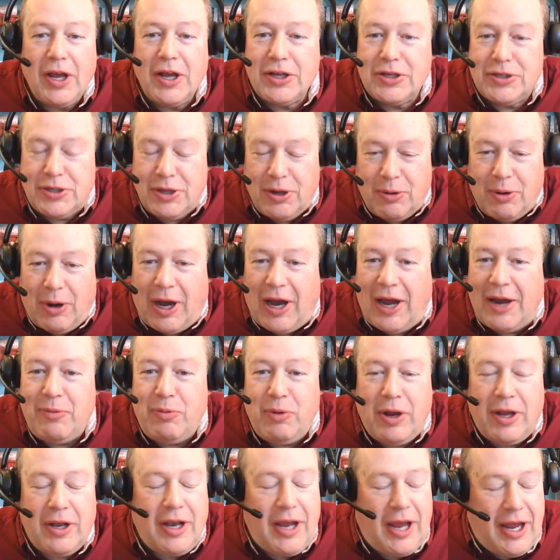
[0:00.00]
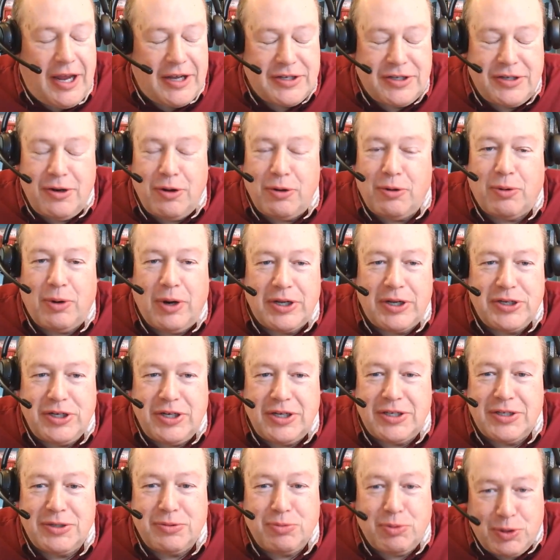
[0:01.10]
So I went, asked no
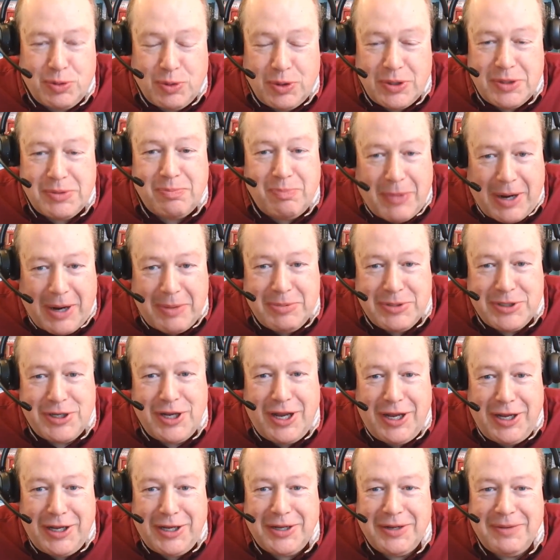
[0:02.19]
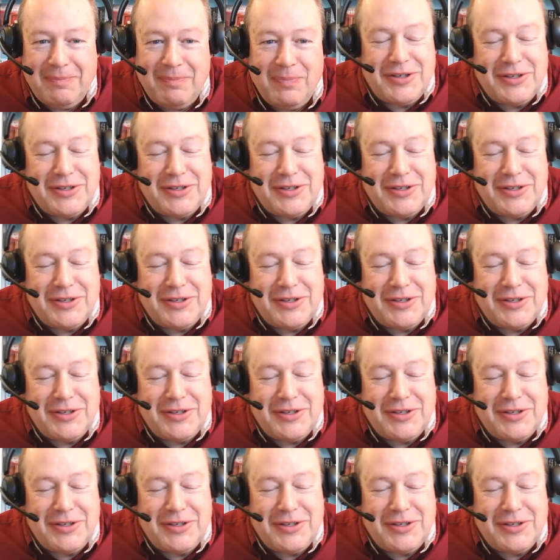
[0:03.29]
questions, which was my mistake.